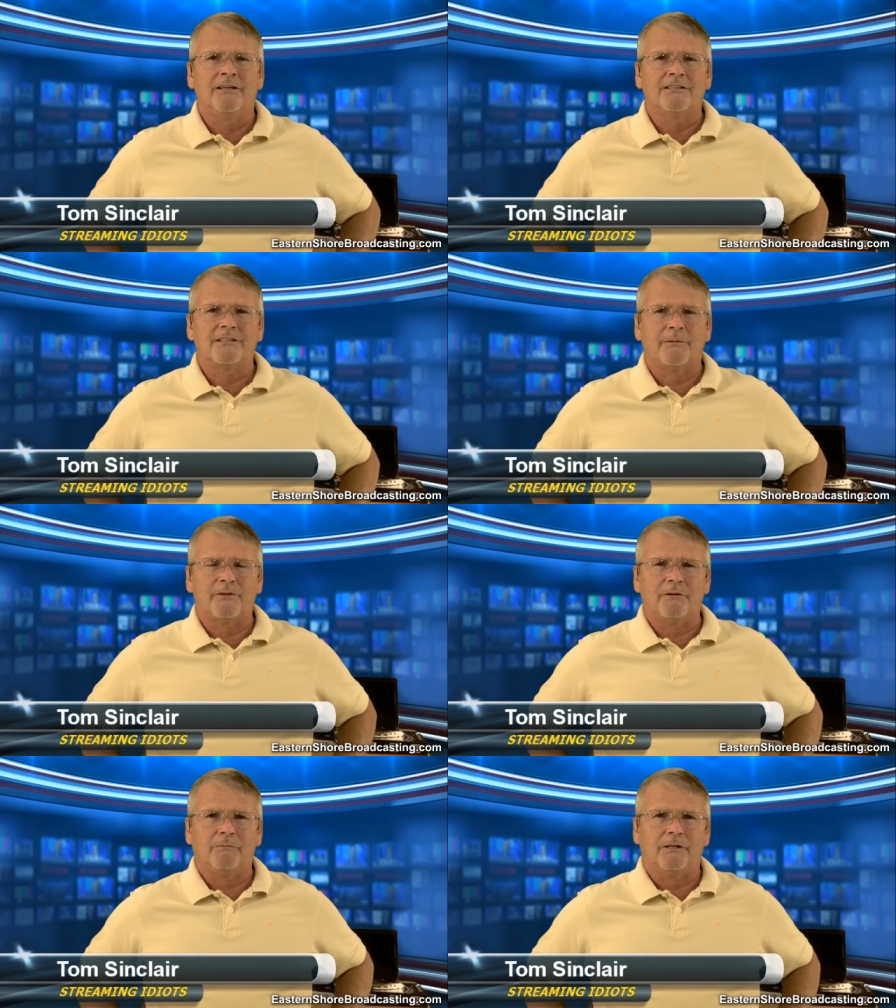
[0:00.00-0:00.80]
something
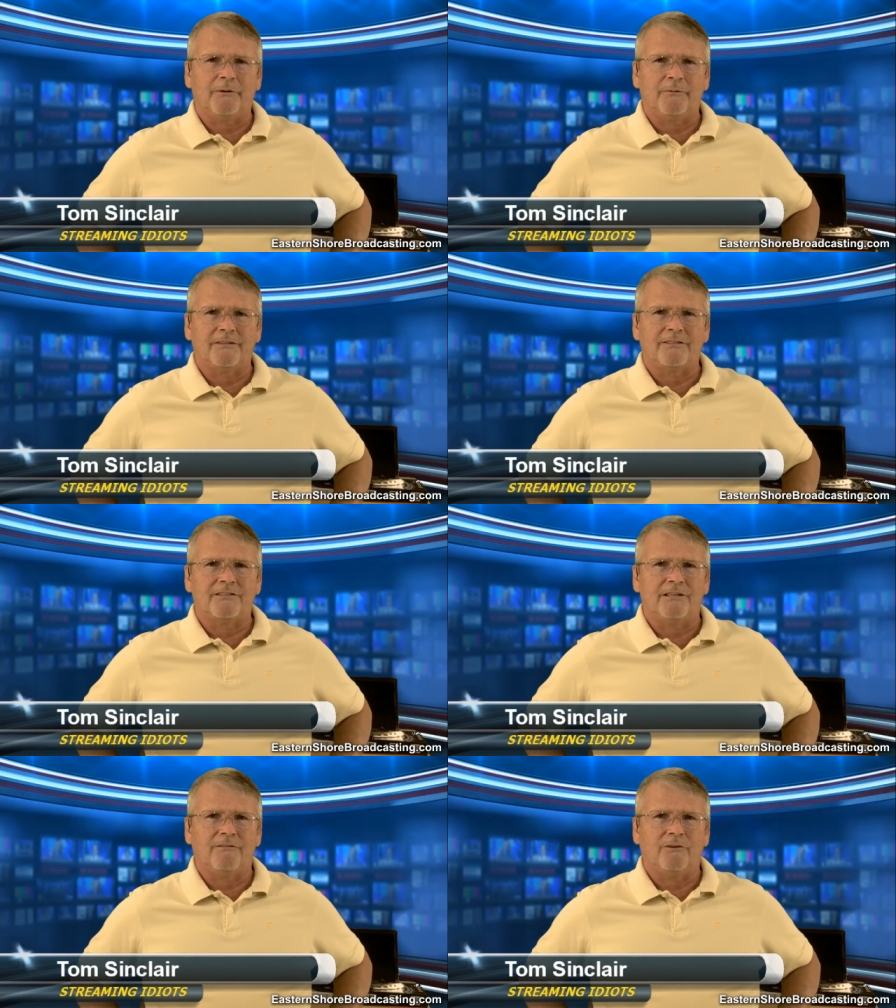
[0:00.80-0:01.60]
to play with to
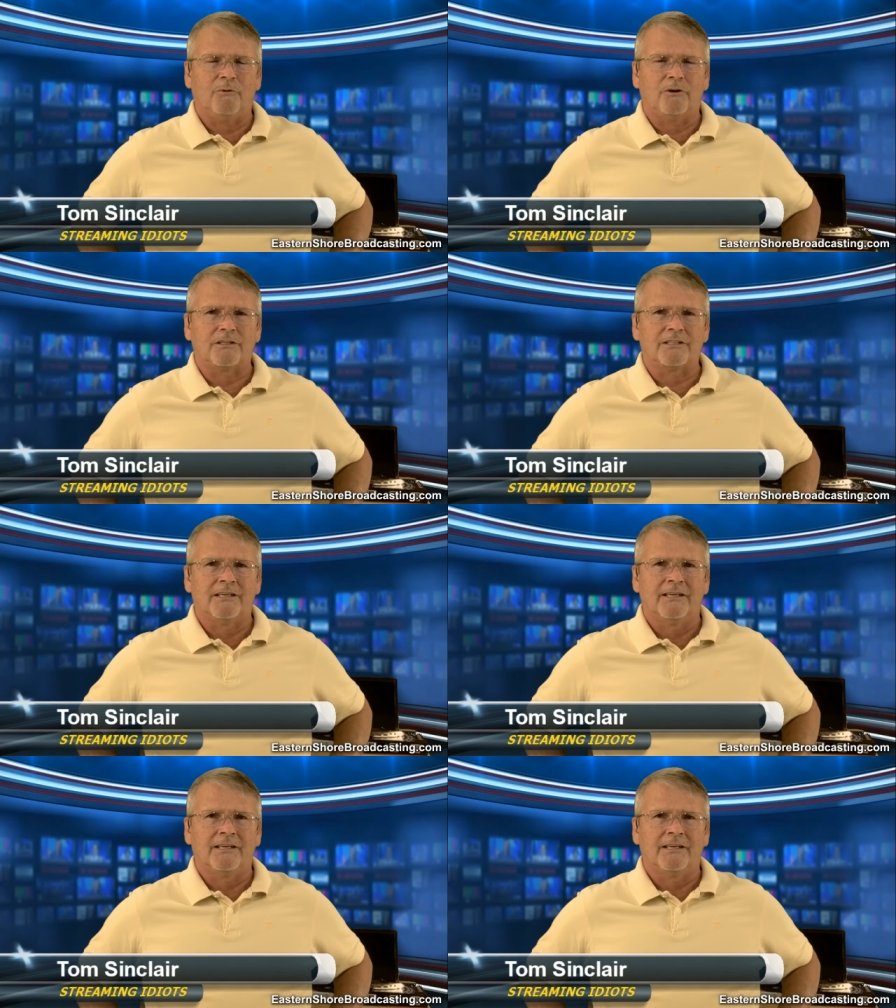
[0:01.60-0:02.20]
see if it works.